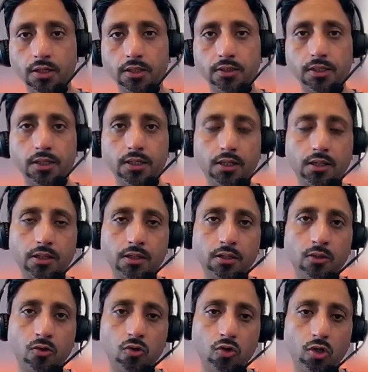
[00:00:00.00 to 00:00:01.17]
That is
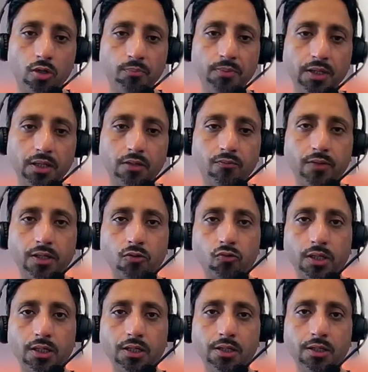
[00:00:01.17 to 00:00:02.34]
opening
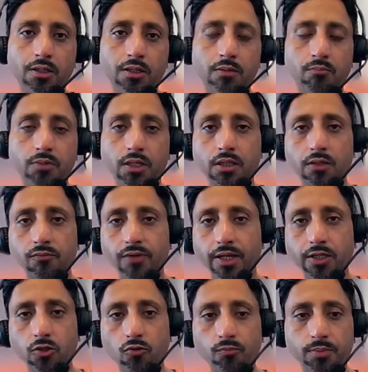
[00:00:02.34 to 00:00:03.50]
inventory plus the
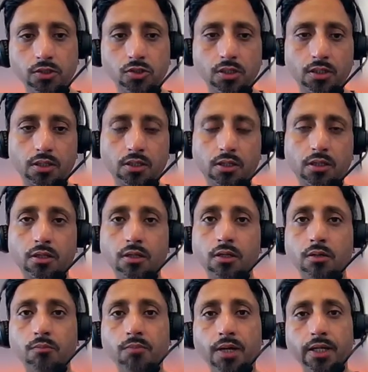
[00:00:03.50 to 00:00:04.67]
value of purchases
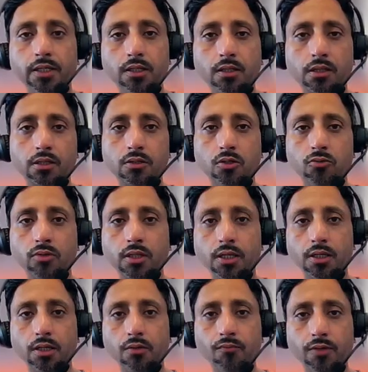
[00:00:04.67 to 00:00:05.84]
minus closing
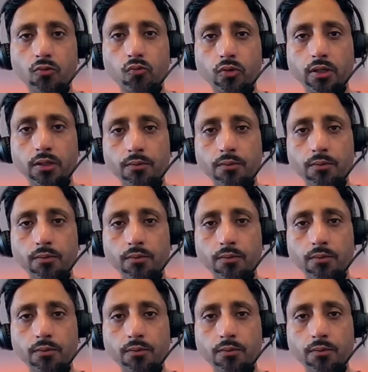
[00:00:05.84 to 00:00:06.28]
inventory.